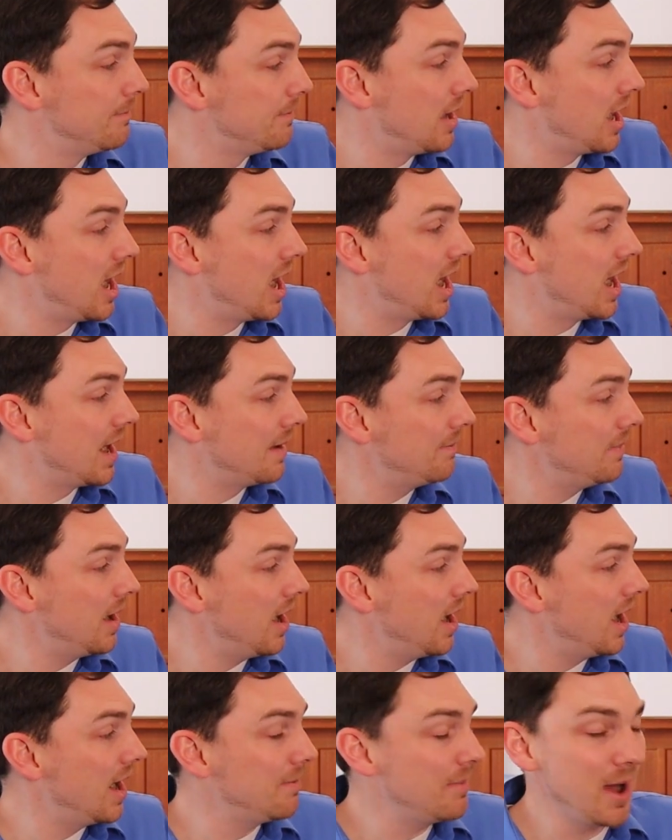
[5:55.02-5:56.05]
ba
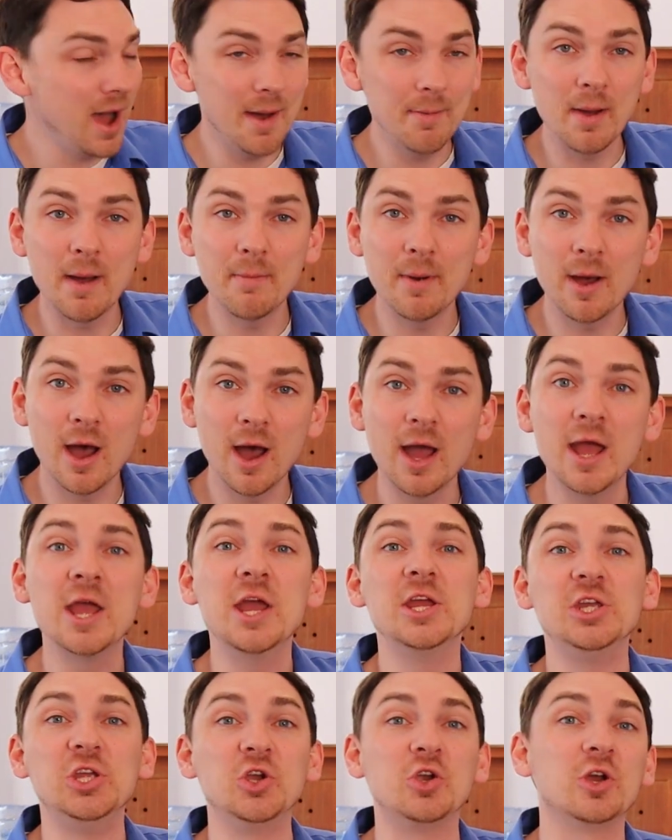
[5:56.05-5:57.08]
ba ba ba
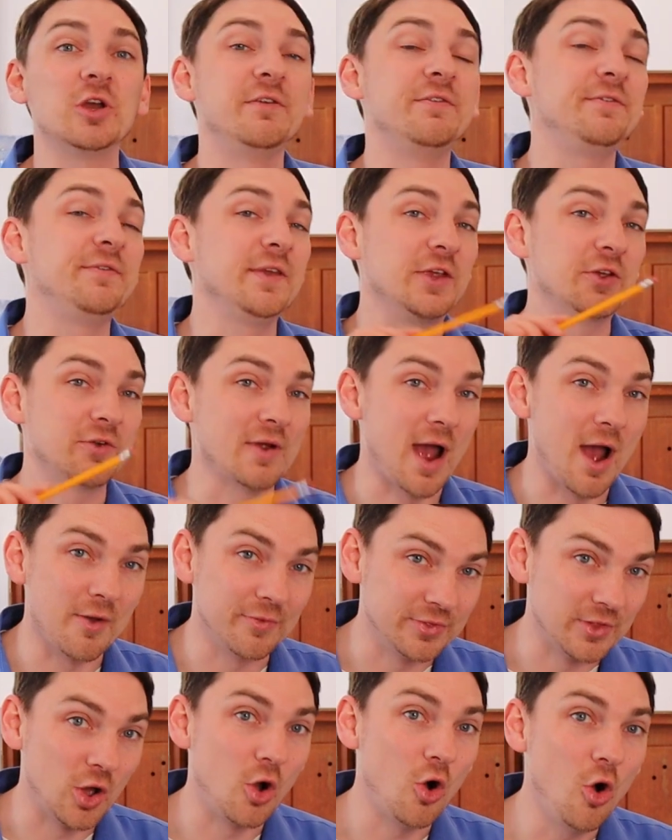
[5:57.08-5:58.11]
ba, you could figure
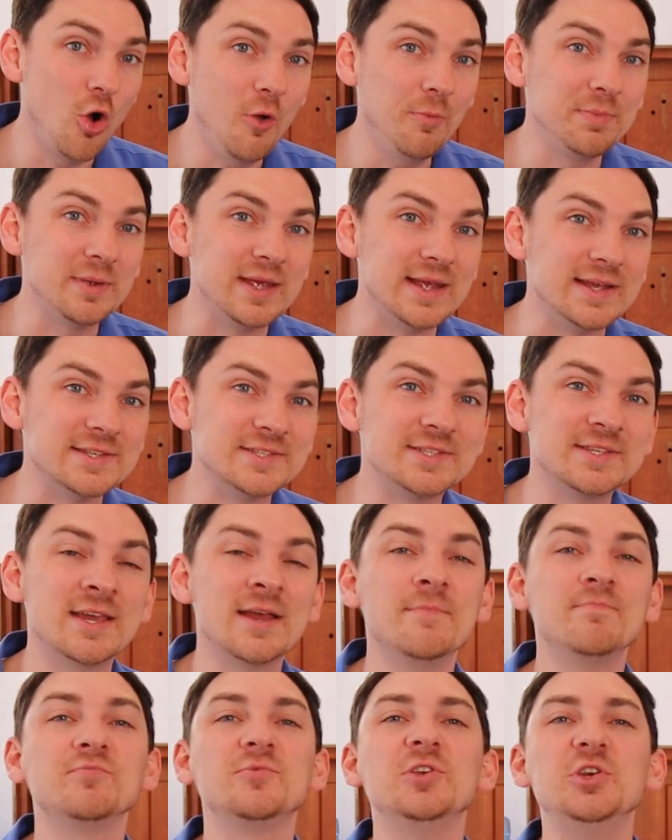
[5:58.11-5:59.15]
out the whole
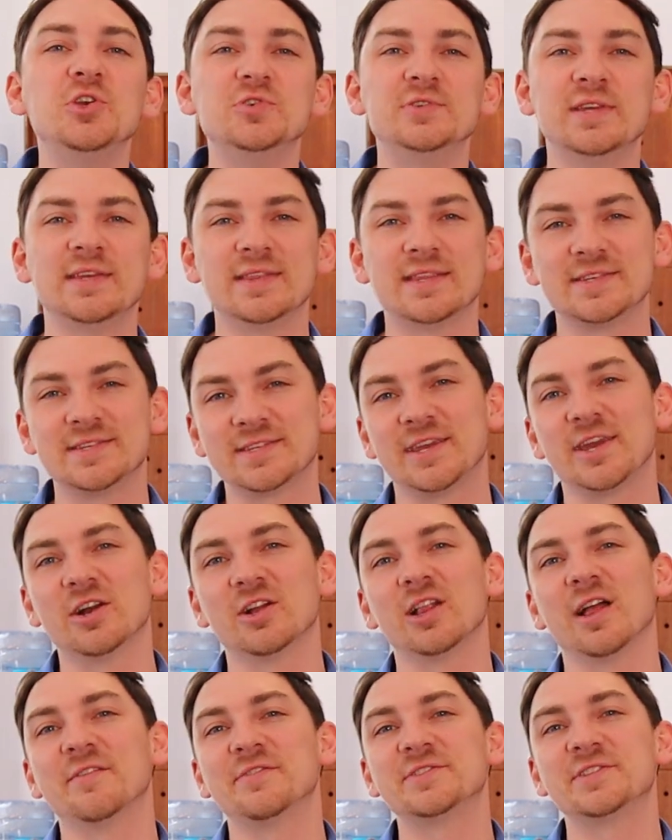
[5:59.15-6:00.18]
piece using the
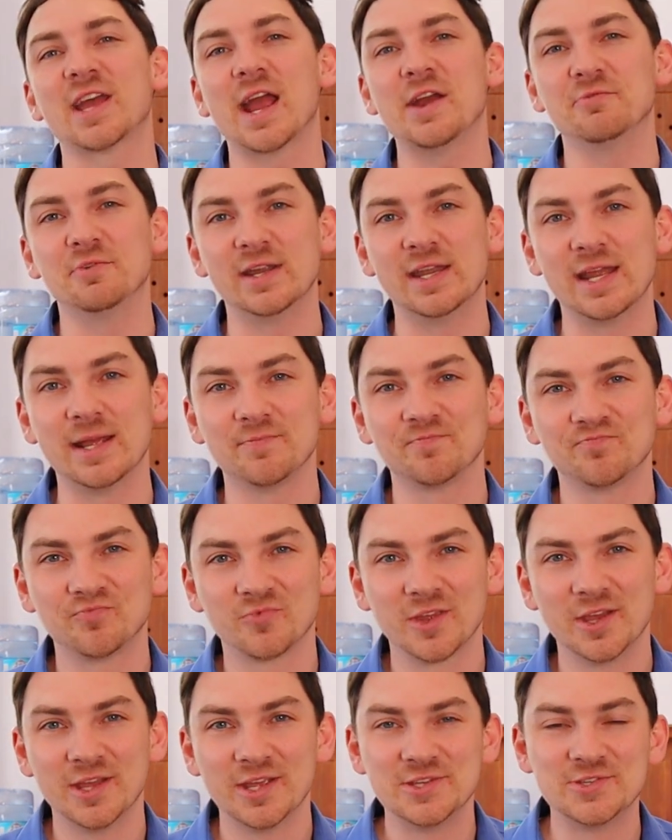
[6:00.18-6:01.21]
skill of sight reading.
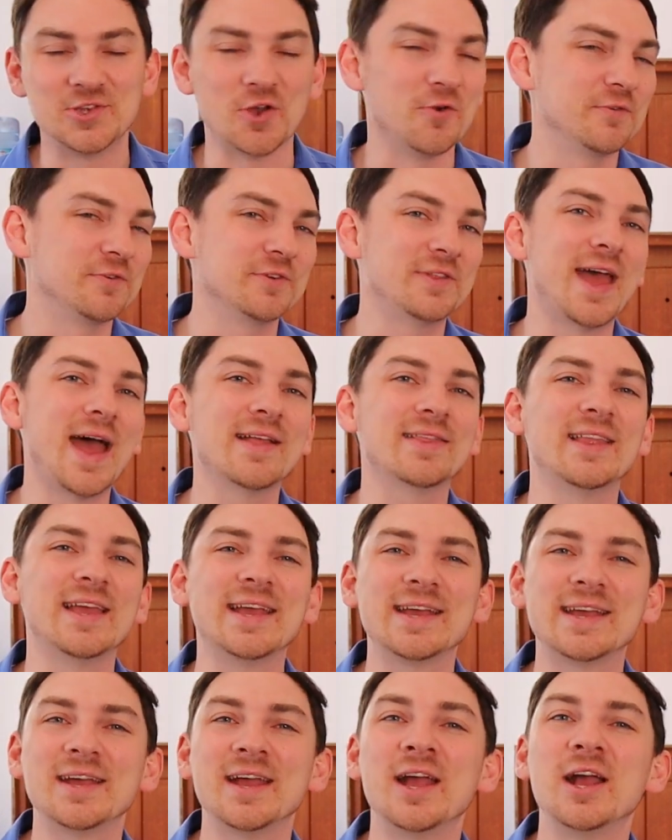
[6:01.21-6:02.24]
So for that
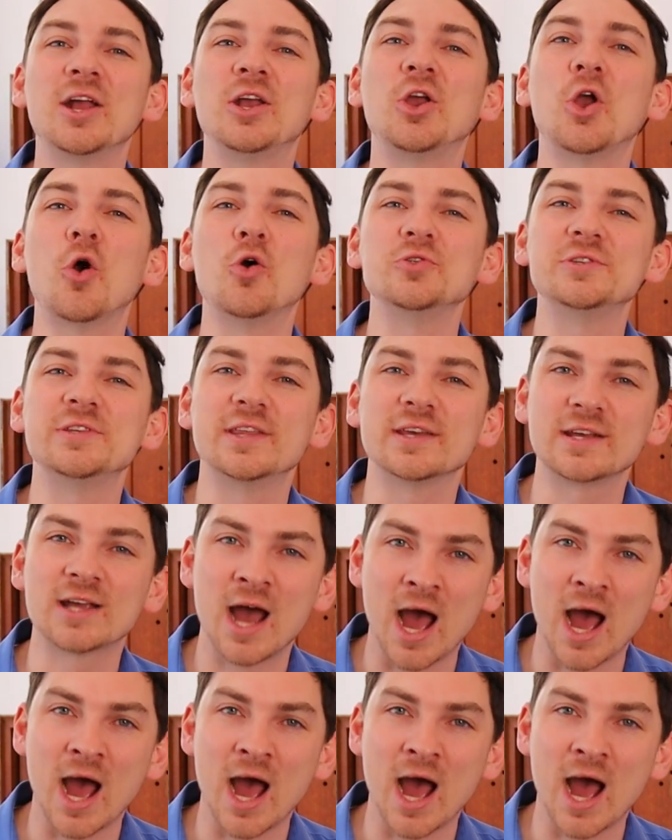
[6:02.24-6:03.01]
link, go to the